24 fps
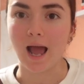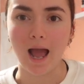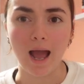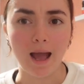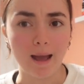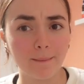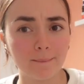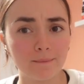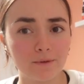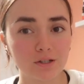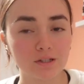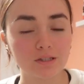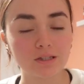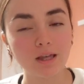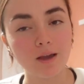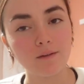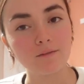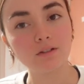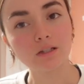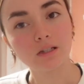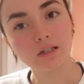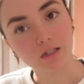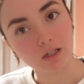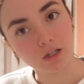I'm just
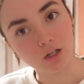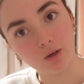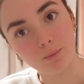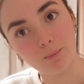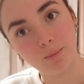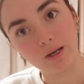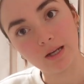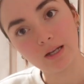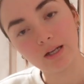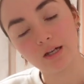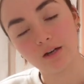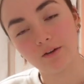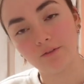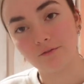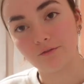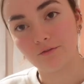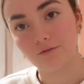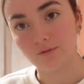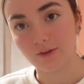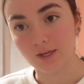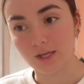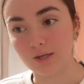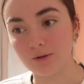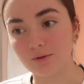left a little bit
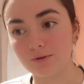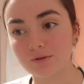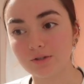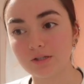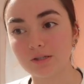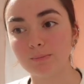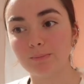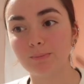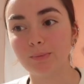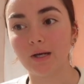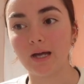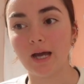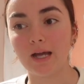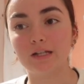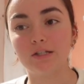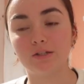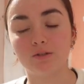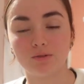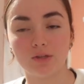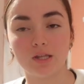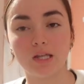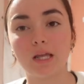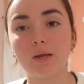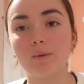confused. But I
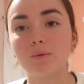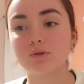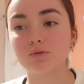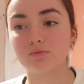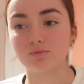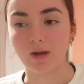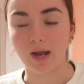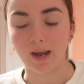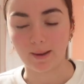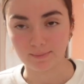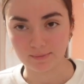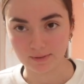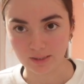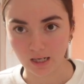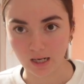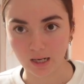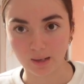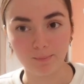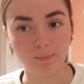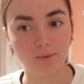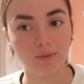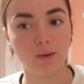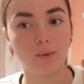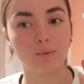do think it was wrapped
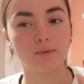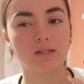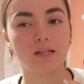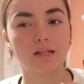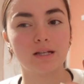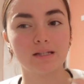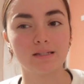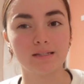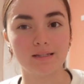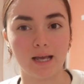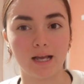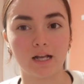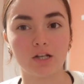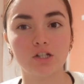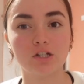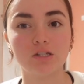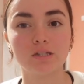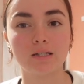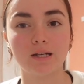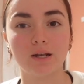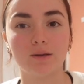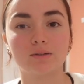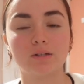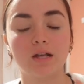up, but there was like a section
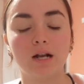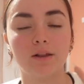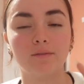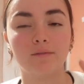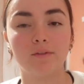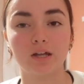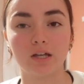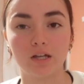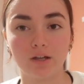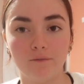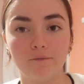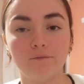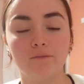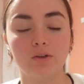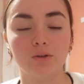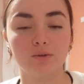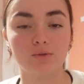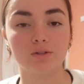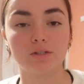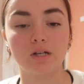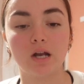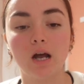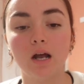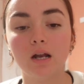that I was kind of like
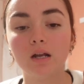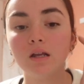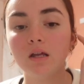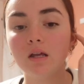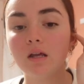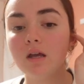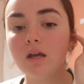confused on,